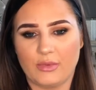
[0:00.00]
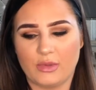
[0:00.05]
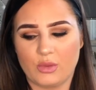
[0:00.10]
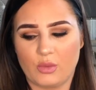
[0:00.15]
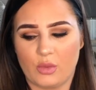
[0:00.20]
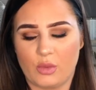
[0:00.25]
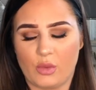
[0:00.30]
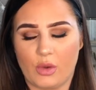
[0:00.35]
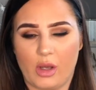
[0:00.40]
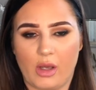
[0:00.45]

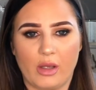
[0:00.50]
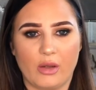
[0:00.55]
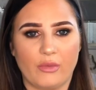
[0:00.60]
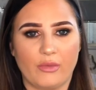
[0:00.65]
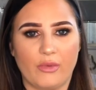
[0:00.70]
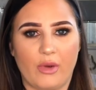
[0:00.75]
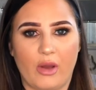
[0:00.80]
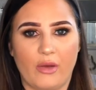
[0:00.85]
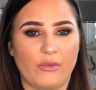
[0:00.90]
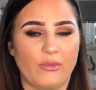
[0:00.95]
It's one that
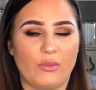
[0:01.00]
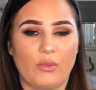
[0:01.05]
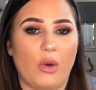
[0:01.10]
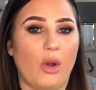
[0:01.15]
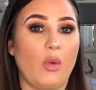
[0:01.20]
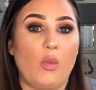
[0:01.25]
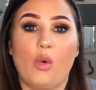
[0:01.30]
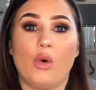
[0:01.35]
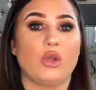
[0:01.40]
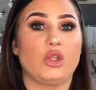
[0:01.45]

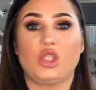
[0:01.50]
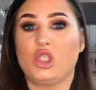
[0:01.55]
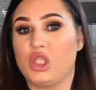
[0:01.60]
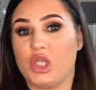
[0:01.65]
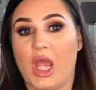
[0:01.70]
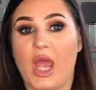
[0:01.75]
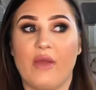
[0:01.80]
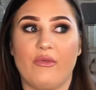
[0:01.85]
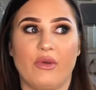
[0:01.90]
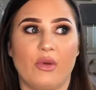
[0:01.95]
I
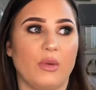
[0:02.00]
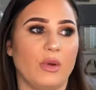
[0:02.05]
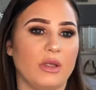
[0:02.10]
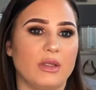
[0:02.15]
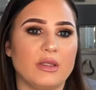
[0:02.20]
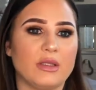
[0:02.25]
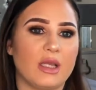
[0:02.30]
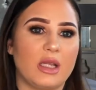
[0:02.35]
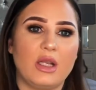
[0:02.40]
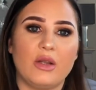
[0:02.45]
watch
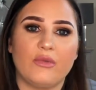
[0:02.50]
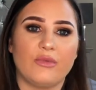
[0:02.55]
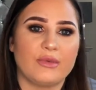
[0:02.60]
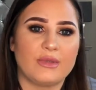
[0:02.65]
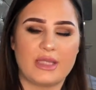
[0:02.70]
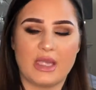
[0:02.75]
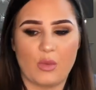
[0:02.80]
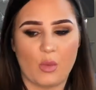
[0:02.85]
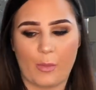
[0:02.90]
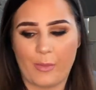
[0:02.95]
everyone's. I love
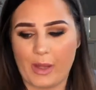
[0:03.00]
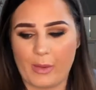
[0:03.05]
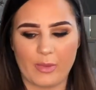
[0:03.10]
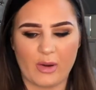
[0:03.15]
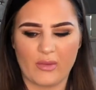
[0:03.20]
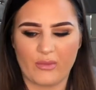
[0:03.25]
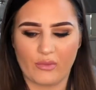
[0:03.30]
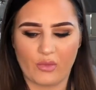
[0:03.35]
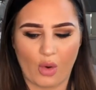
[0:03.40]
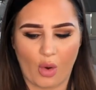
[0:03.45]
seeing what
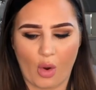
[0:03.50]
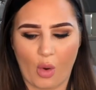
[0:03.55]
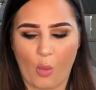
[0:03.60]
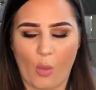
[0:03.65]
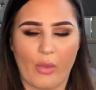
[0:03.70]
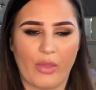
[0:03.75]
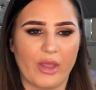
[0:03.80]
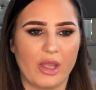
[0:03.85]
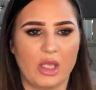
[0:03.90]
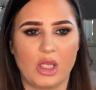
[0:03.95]
people have got
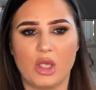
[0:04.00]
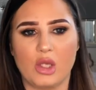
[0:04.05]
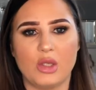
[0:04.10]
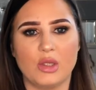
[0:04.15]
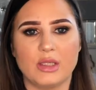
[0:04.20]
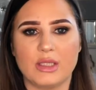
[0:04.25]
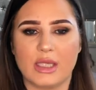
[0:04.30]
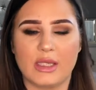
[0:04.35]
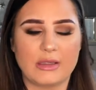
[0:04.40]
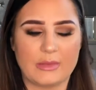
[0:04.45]
and what they
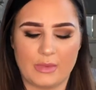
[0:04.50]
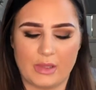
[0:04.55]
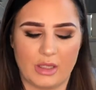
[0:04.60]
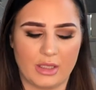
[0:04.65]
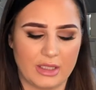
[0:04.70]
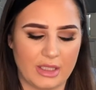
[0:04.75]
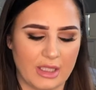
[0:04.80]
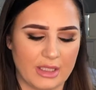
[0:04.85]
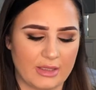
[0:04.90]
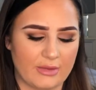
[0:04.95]
use. It gives me
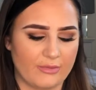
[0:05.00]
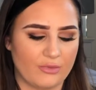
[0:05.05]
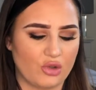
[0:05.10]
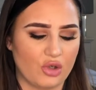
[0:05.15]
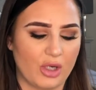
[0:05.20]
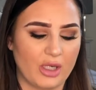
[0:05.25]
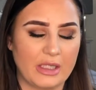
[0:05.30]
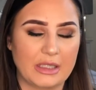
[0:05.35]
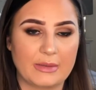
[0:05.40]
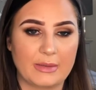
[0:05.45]
ideas of
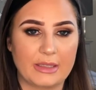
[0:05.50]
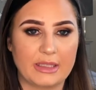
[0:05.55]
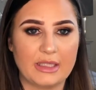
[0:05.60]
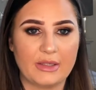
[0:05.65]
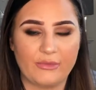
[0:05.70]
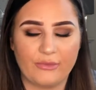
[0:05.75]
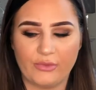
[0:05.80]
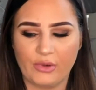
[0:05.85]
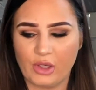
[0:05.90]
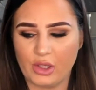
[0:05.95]
trying something
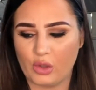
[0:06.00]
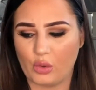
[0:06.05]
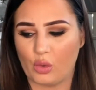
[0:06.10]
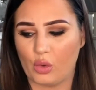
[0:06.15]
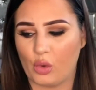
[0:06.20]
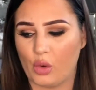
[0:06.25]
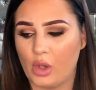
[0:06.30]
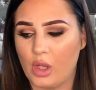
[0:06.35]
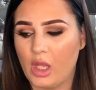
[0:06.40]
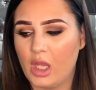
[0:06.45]
different,
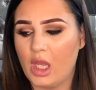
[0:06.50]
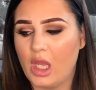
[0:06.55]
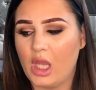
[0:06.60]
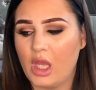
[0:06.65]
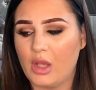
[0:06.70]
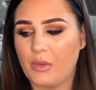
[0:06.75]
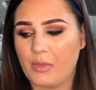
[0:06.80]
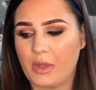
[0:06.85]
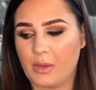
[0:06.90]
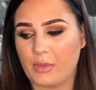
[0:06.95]
or
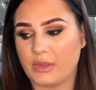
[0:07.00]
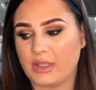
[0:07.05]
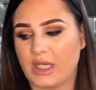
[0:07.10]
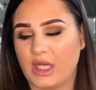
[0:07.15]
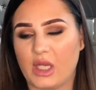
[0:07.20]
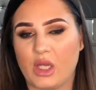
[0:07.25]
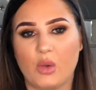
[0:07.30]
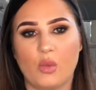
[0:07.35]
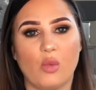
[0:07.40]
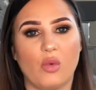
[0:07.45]
people
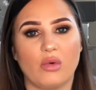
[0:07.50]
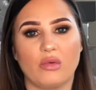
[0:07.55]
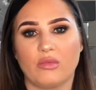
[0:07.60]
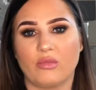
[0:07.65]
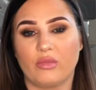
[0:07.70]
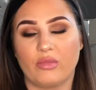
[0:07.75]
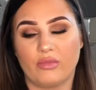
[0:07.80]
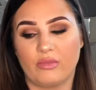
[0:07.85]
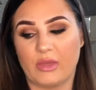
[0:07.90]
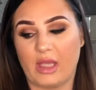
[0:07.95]
tell you what
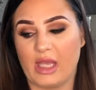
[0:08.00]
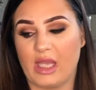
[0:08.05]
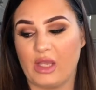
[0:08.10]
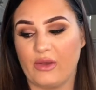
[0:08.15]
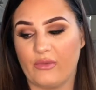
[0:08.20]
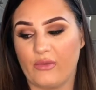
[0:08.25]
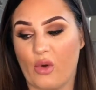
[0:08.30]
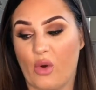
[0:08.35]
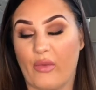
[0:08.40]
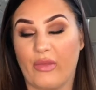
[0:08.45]

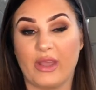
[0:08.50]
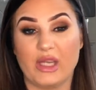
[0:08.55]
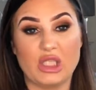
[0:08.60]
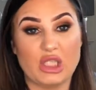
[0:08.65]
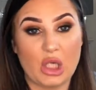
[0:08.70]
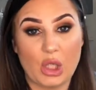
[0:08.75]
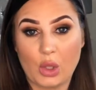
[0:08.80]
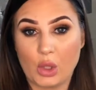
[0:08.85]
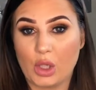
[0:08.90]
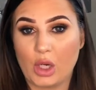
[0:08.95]
they've got and they
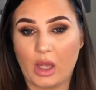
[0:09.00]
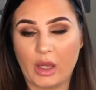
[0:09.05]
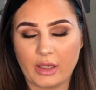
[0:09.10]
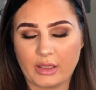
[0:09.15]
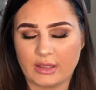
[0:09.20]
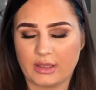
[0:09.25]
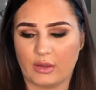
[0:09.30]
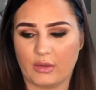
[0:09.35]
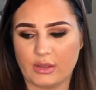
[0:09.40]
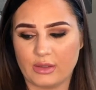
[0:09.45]
don't
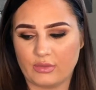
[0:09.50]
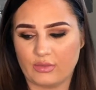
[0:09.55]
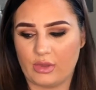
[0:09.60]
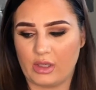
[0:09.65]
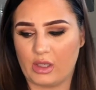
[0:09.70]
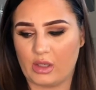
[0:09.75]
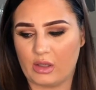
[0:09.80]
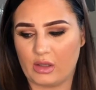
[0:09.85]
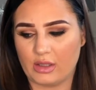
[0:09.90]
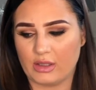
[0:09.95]
like, so it's a
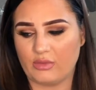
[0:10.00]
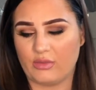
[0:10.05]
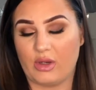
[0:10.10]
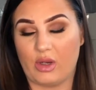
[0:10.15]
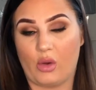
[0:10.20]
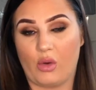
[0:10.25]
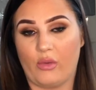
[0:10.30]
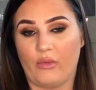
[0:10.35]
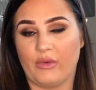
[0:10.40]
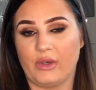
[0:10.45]
really
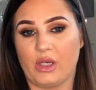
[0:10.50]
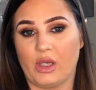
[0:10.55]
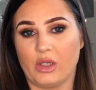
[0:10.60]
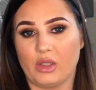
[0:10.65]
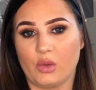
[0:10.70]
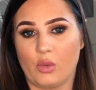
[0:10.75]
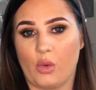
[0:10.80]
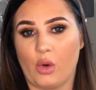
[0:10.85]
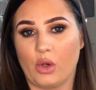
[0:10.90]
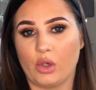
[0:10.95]
cool video
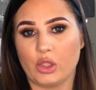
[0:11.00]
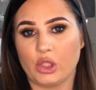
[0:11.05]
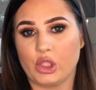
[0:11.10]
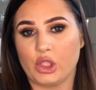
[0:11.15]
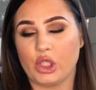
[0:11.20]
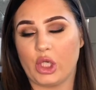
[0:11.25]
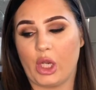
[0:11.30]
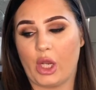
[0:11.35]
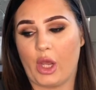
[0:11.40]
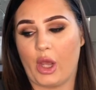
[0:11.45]
to
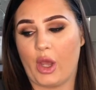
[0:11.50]
watch.